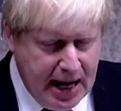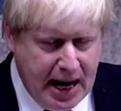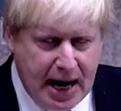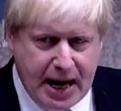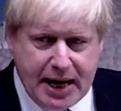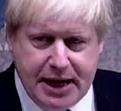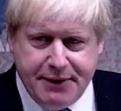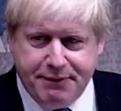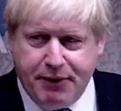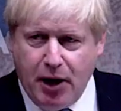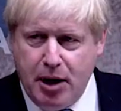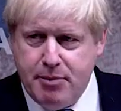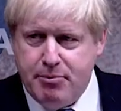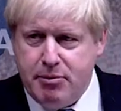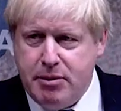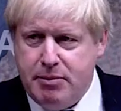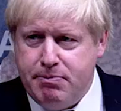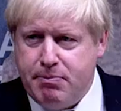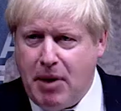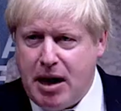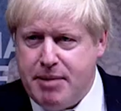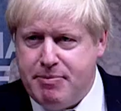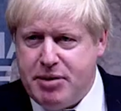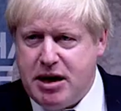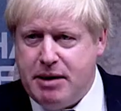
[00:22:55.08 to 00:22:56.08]
And if I
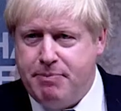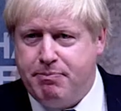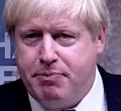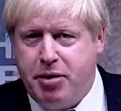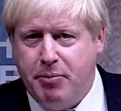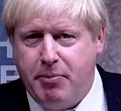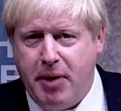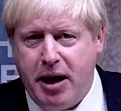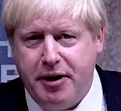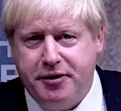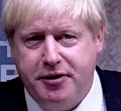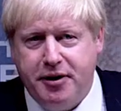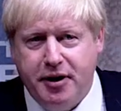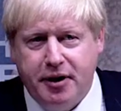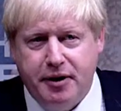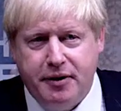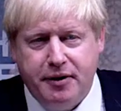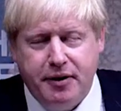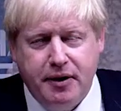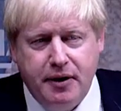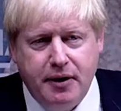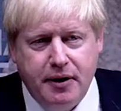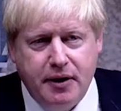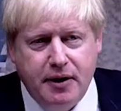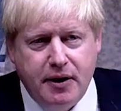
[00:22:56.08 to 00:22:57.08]
may be
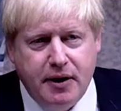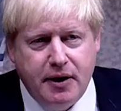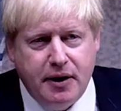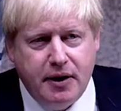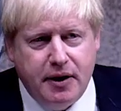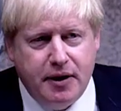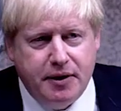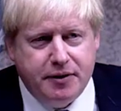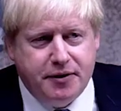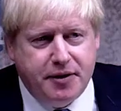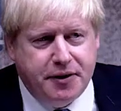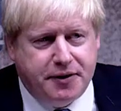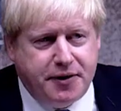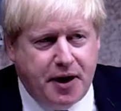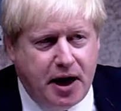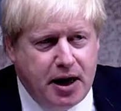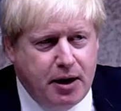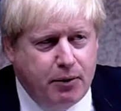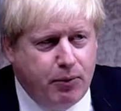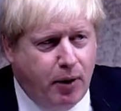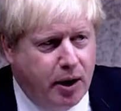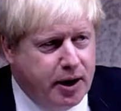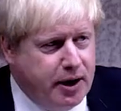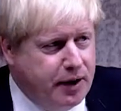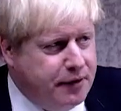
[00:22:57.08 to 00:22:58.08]
permitted to
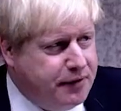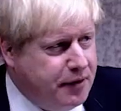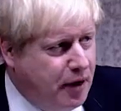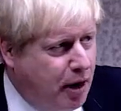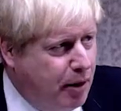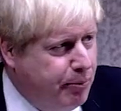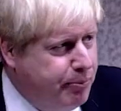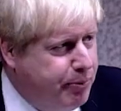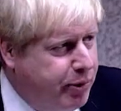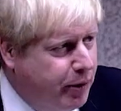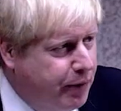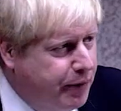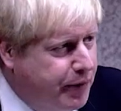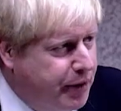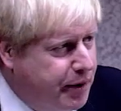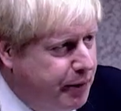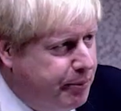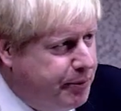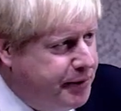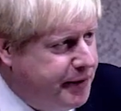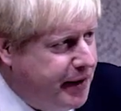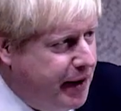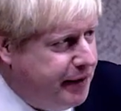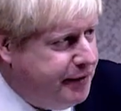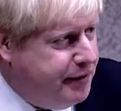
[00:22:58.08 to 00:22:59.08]
take one example that
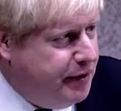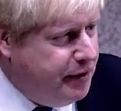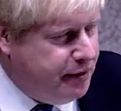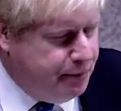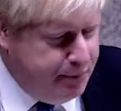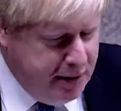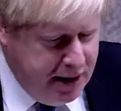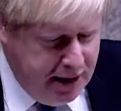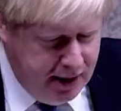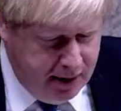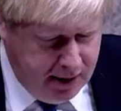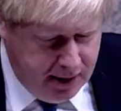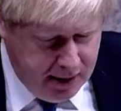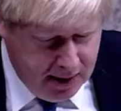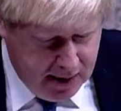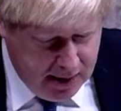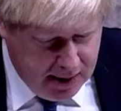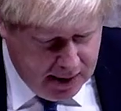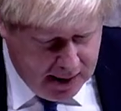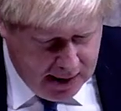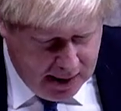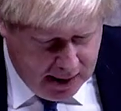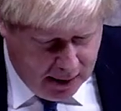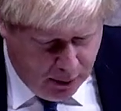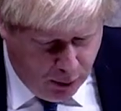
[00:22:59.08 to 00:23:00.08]
obsesses me
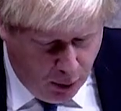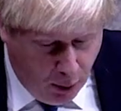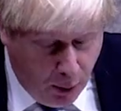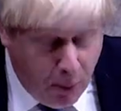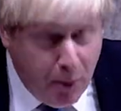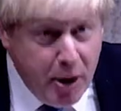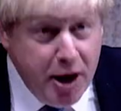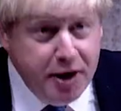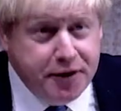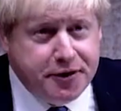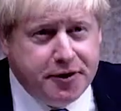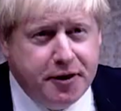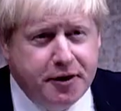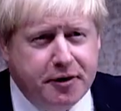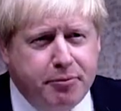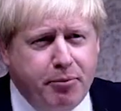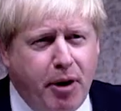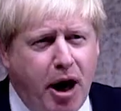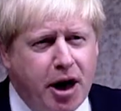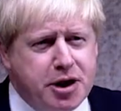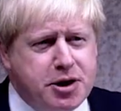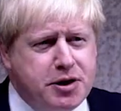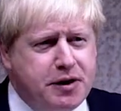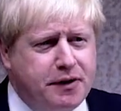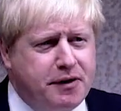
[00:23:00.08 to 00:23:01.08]
almost as
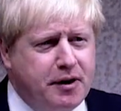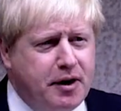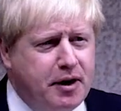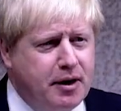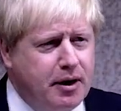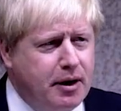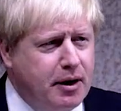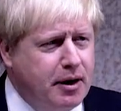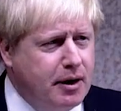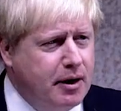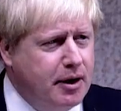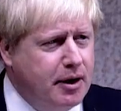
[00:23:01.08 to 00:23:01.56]
much as it